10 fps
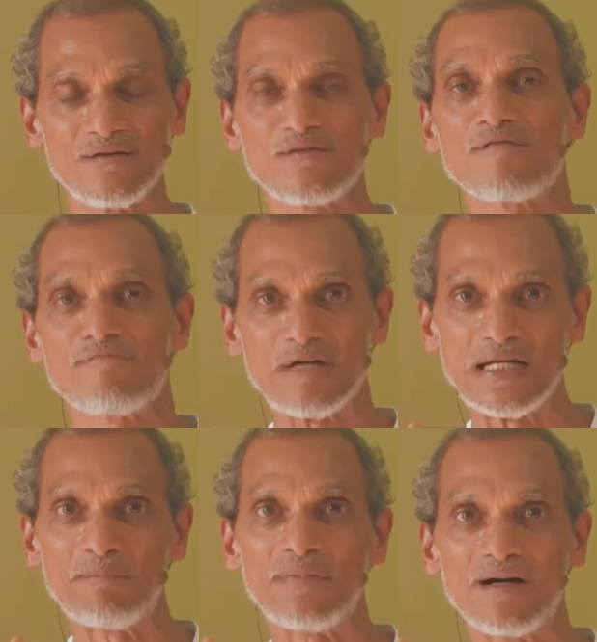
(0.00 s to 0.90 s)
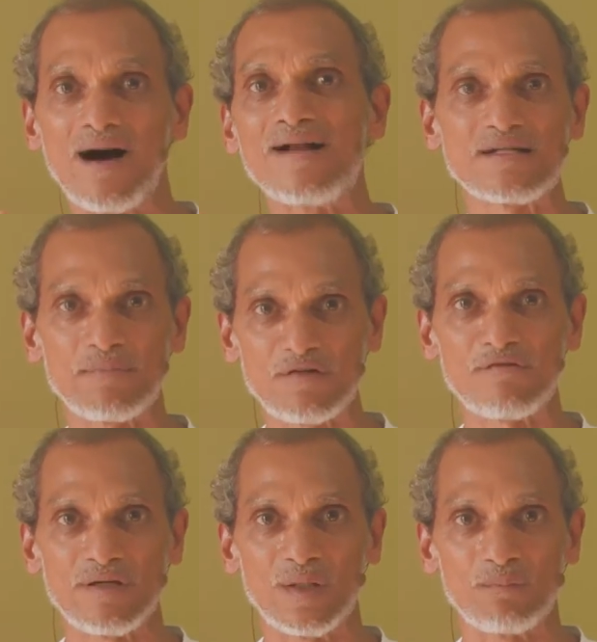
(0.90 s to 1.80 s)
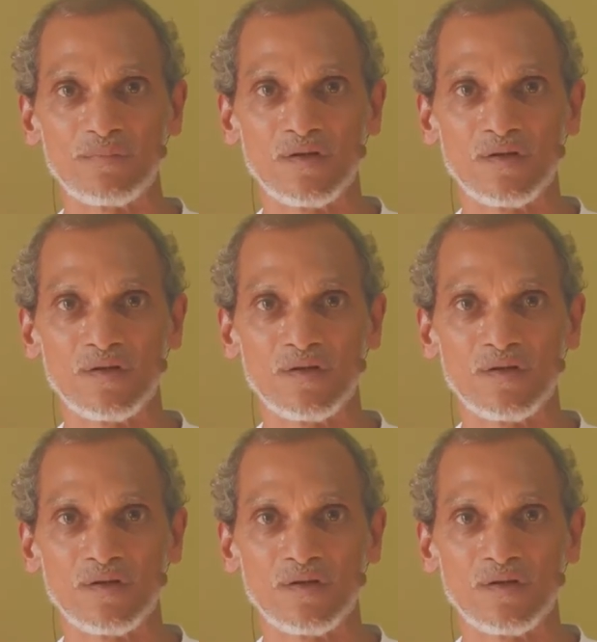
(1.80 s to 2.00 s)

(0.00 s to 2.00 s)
to freedom, ultimate freedom.